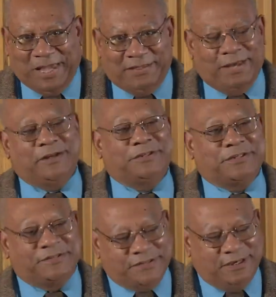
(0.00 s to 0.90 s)
that is
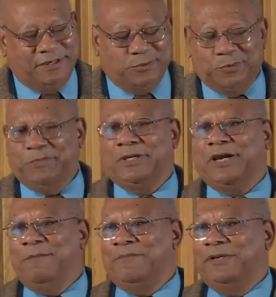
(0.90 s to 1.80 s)
to say, it would be
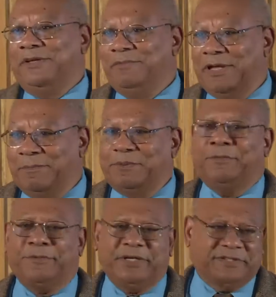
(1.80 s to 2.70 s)
accompanied by
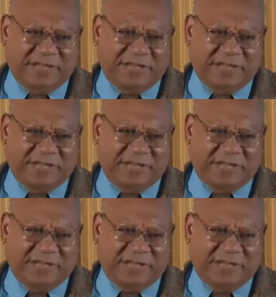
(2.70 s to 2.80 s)
appropriate